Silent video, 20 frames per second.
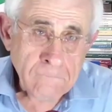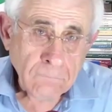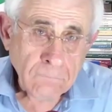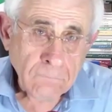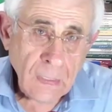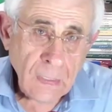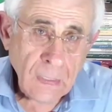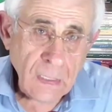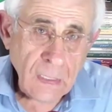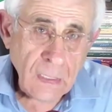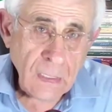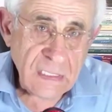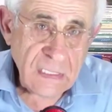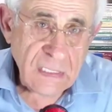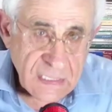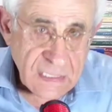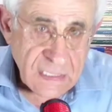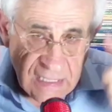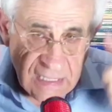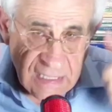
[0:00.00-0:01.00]
since this
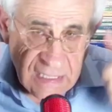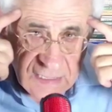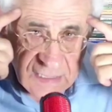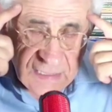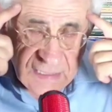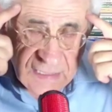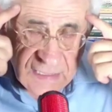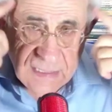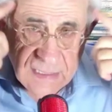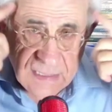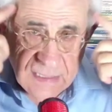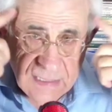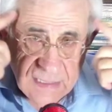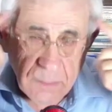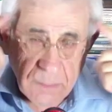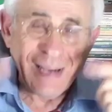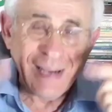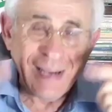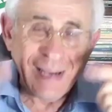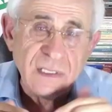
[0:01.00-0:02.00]
is the mindset here in
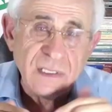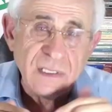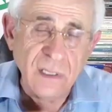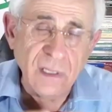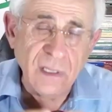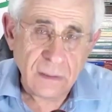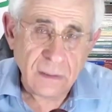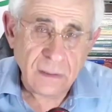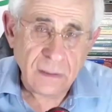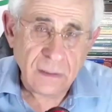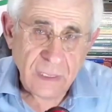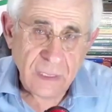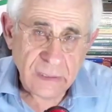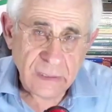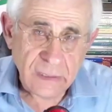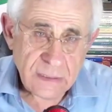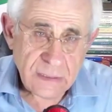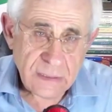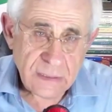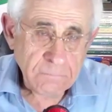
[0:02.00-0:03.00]
the Middle East,
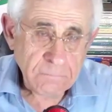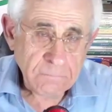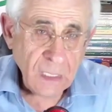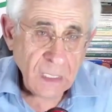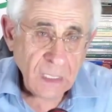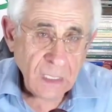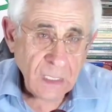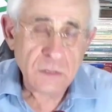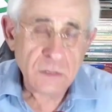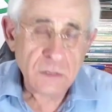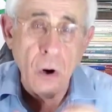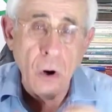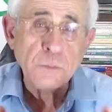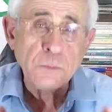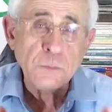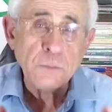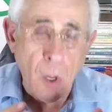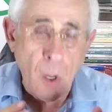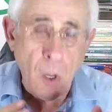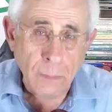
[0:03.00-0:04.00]
it's most probably
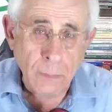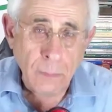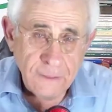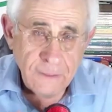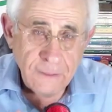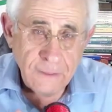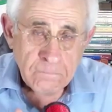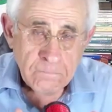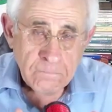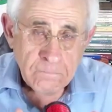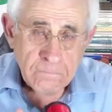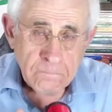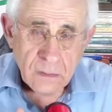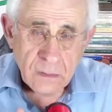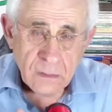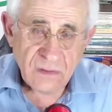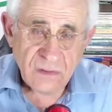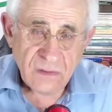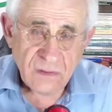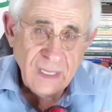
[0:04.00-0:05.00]
that the next
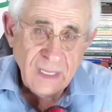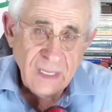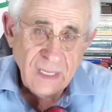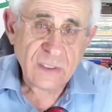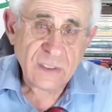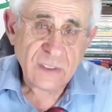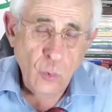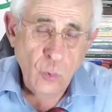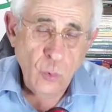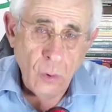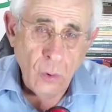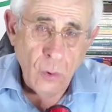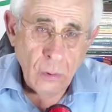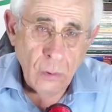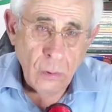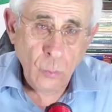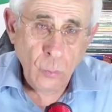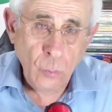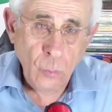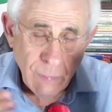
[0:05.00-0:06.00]
war will be
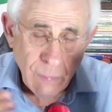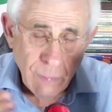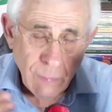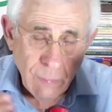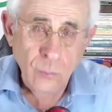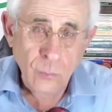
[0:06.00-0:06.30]
also,